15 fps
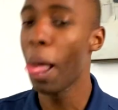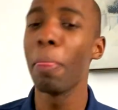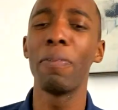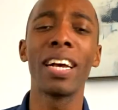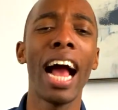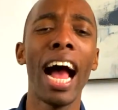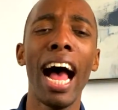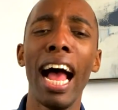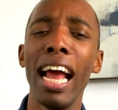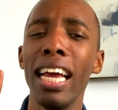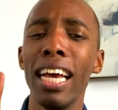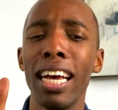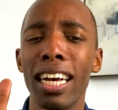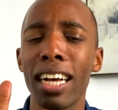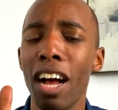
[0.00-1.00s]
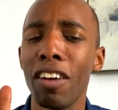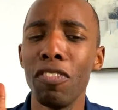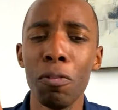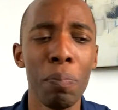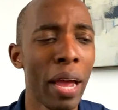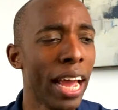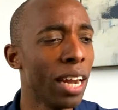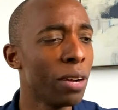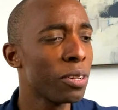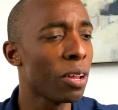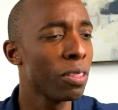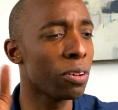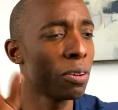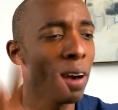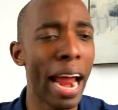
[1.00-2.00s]
the guy, Kung Fu Panda, was on
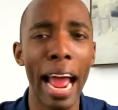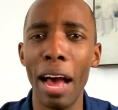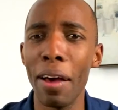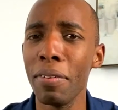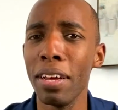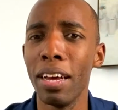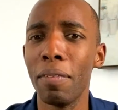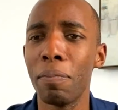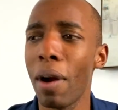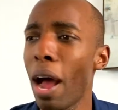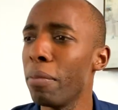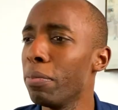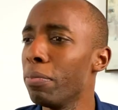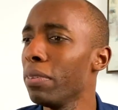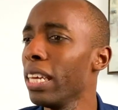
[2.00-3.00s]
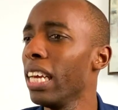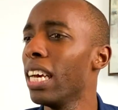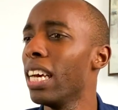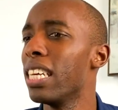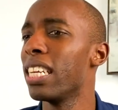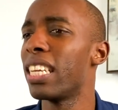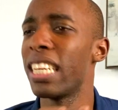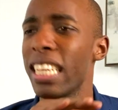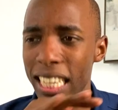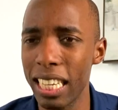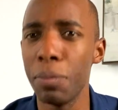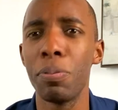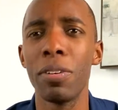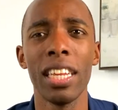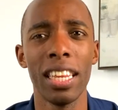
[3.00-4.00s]
the ground probably
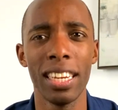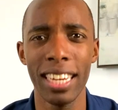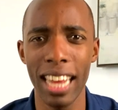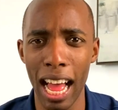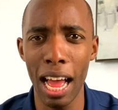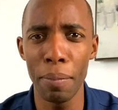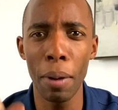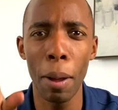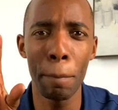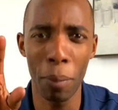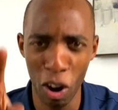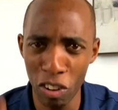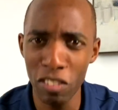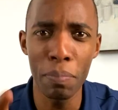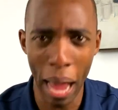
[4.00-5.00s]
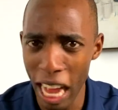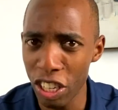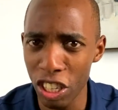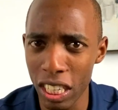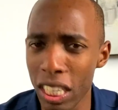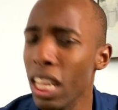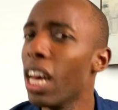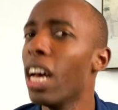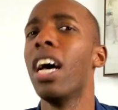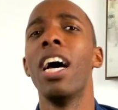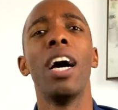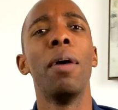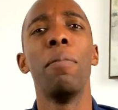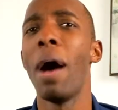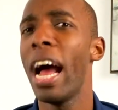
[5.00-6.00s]
60% of the time, both matches.
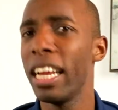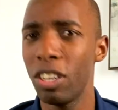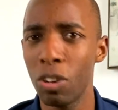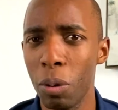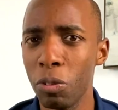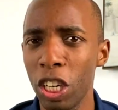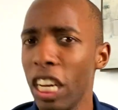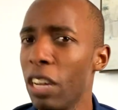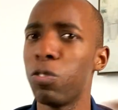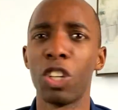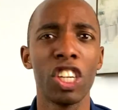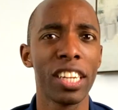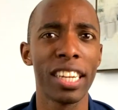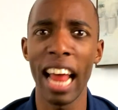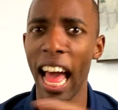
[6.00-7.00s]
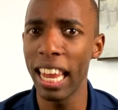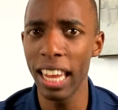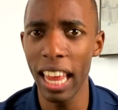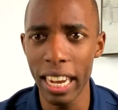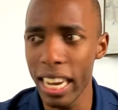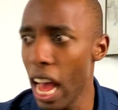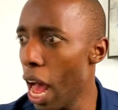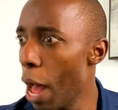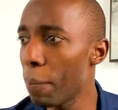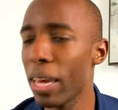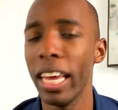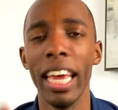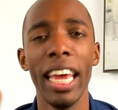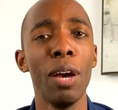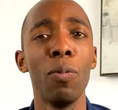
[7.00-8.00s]
My dorm chief was just not letting up.
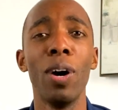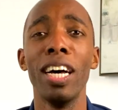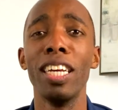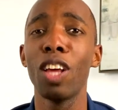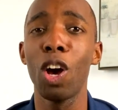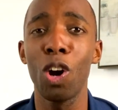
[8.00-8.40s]
It was